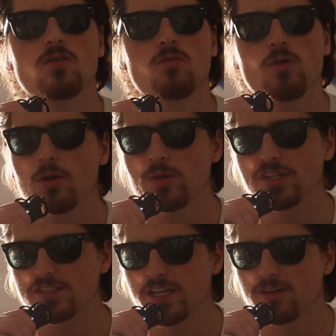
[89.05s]
where we
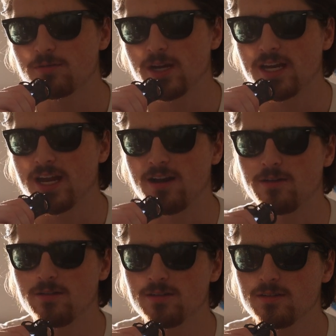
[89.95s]
stand right
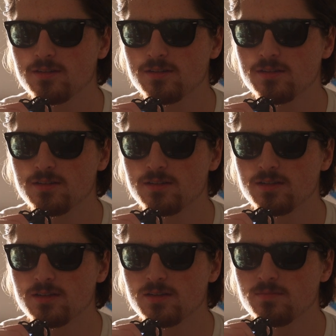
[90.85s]
now
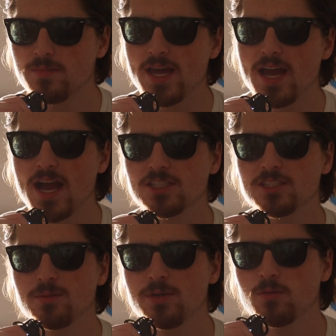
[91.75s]
may
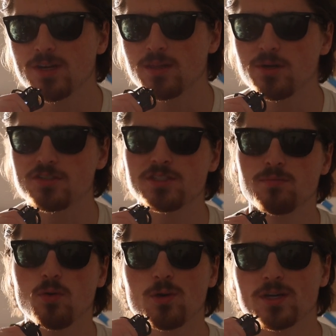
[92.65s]
actually be one of the most
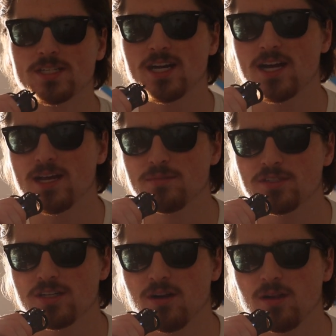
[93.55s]
important
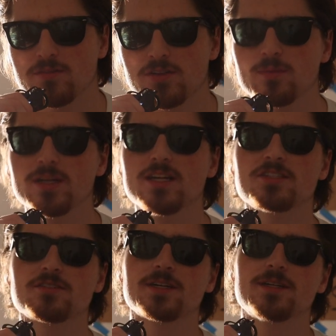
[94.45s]
times in all of human
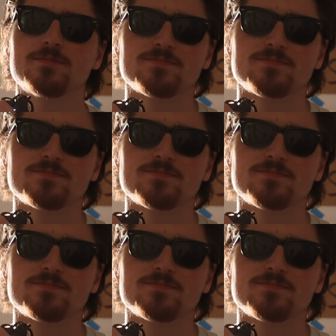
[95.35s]
history.